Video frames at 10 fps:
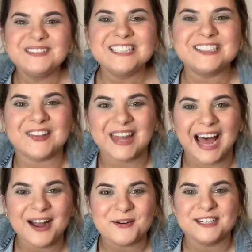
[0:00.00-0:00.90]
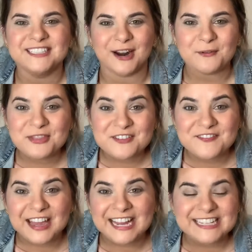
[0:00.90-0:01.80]
So that we're done with the
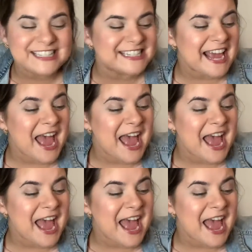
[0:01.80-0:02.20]
face.